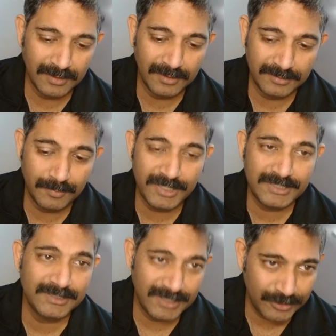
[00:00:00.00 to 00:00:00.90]
uh, the
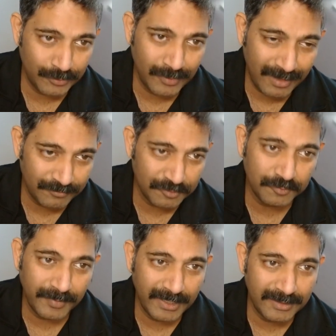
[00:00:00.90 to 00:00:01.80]
budget that you have to
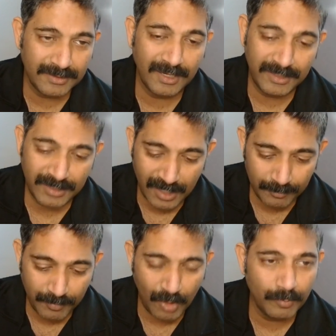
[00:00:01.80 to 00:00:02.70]
spend
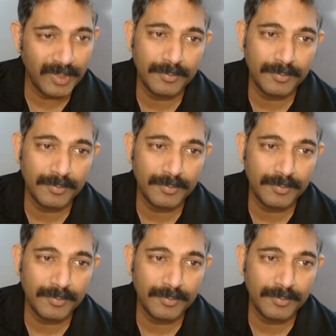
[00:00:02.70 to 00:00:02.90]
are bound by